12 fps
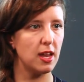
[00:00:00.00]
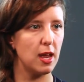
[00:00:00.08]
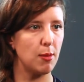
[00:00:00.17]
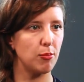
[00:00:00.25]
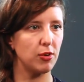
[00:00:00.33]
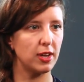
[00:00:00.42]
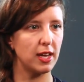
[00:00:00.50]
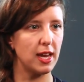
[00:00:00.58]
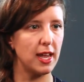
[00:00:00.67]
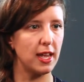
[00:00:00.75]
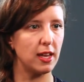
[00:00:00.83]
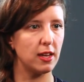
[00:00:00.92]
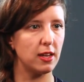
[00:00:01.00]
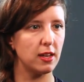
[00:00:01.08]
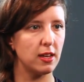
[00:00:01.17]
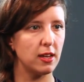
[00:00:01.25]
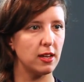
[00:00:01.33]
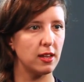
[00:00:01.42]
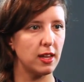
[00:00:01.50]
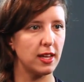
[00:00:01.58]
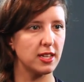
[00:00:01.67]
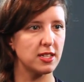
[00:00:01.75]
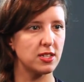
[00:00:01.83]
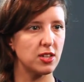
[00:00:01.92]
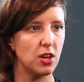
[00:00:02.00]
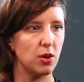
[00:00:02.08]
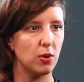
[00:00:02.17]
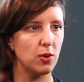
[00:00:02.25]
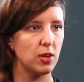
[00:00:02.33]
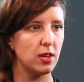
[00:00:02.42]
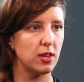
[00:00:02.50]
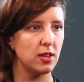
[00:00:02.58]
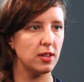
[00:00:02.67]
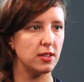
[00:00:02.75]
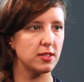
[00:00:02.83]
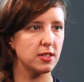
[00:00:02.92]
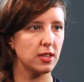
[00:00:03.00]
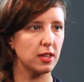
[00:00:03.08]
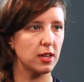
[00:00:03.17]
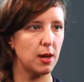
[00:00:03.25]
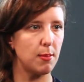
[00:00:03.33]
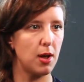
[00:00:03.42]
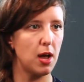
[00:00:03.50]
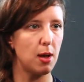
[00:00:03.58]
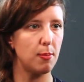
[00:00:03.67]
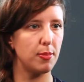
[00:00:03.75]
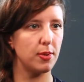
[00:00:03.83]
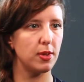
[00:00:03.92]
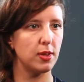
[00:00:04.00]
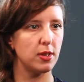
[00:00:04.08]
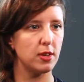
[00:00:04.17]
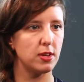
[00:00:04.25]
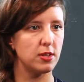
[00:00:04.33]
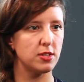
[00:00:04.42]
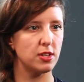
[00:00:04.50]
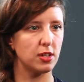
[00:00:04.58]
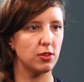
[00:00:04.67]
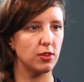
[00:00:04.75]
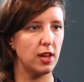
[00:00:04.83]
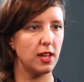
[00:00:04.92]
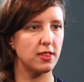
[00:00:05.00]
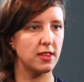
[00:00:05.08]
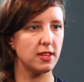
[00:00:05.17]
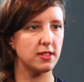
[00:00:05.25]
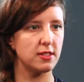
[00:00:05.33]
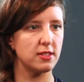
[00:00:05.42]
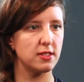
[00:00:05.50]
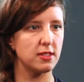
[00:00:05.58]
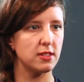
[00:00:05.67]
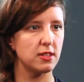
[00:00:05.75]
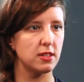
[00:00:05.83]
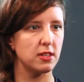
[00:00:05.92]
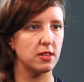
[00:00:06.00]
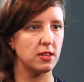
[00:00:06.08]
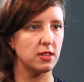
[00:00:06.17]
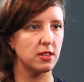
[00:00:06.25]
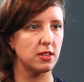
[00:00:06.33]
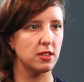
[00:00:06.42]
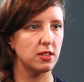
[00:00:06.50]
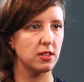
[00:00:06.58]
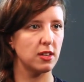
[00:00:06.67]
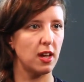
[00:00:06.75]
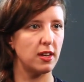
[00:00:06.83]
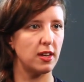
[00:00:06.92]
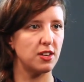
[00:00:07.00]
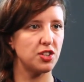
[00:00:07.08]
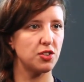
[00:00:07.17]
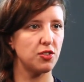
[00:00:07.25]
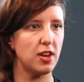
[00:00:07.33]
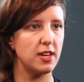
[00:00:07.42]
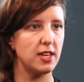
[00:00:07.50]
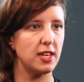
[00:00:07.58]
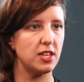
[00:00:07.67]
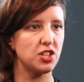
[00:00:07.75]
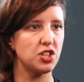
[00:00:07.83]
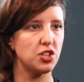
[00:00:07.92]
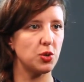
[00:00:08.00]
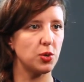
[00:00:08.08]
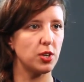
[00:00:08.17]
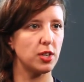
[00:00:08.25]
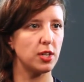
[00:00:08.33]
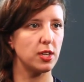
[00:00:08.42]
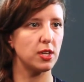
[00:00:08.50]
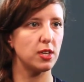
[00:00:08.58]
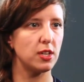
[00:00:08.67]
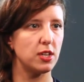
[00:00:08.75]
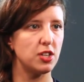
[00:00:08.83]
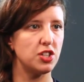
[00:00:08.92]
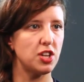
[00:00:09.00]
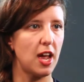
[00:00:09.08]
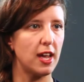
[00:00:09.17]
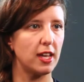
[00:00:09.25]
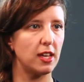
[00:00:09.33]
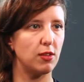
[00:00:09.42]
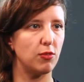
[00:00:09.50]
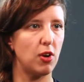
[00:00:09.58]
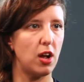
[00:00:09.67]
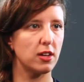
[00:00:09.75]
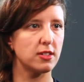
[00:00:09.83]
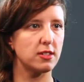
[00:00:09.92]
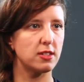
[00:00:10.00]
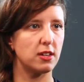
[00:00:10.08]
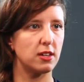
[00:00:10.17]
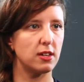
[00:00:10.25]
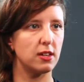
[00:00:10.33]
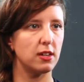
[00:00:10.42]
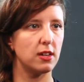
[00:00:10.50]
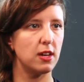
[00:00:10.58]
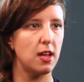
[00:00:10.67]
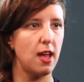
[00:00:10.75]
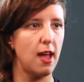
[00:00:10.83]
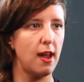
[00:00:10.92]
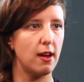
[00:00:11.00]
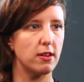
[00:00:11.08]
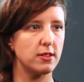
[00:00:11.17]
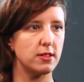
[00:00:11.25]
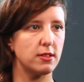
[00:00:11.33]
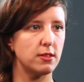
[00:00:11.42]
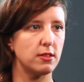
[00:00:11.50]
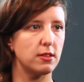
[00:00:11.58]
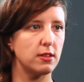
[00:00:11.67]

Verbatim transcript: and bring it in like so. It's going to come up to create this kind of trendy, short, jagged rock star hairdo.